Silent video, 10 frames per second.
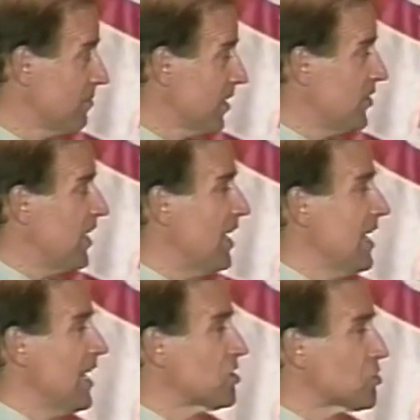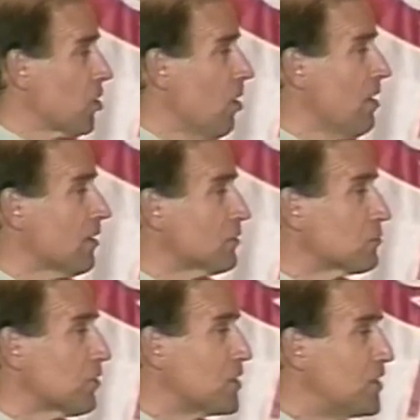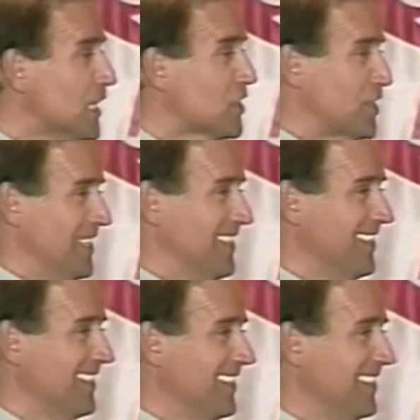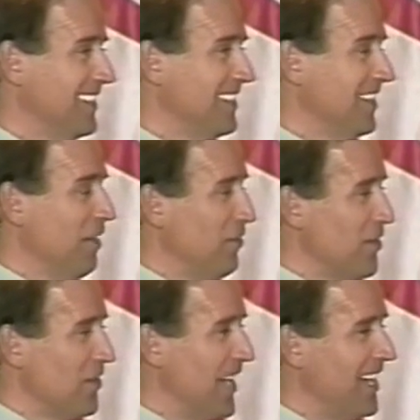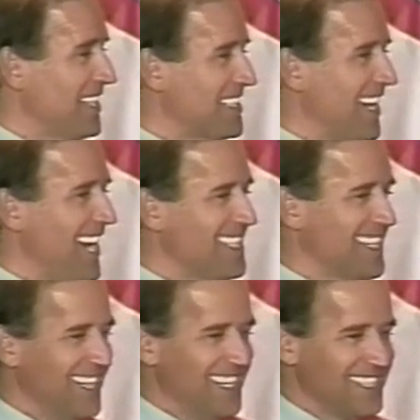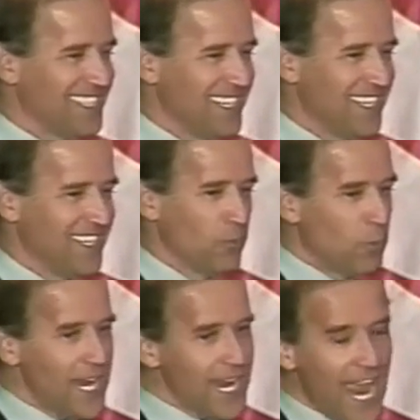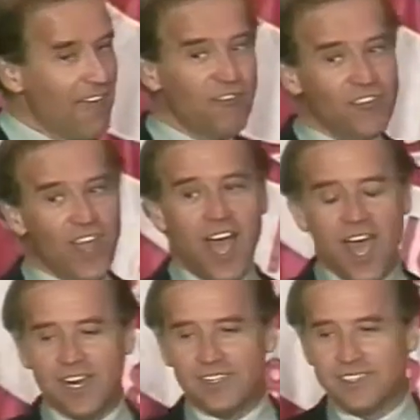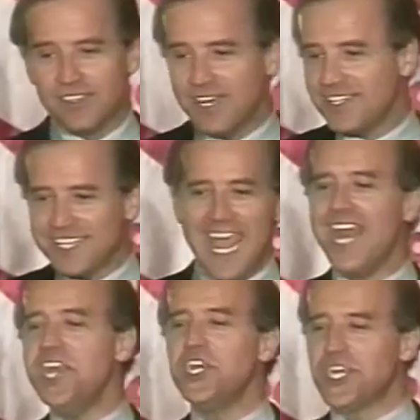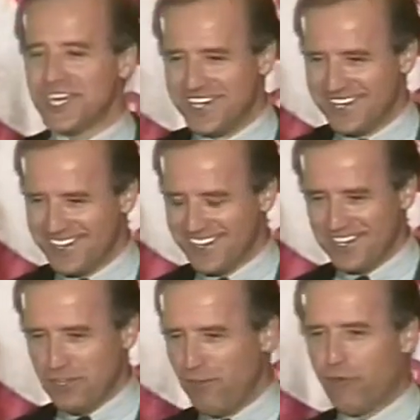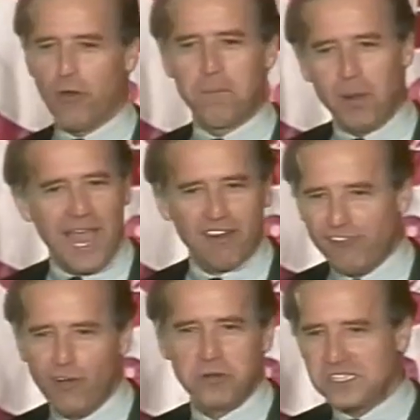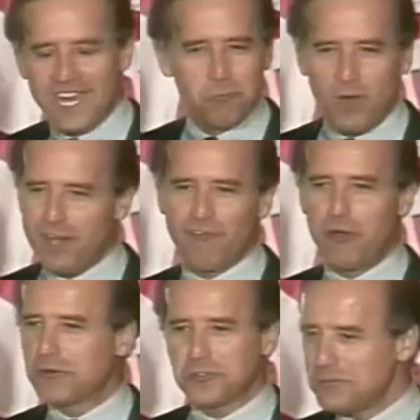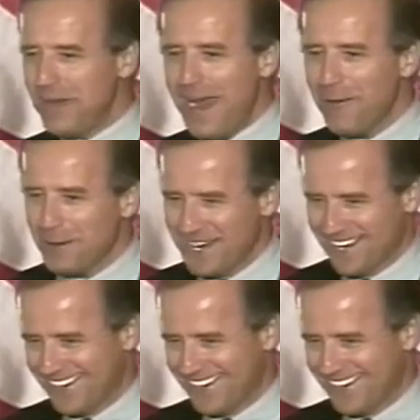the historical tradition of the United States is we have not intended for black folks and white folks to marry.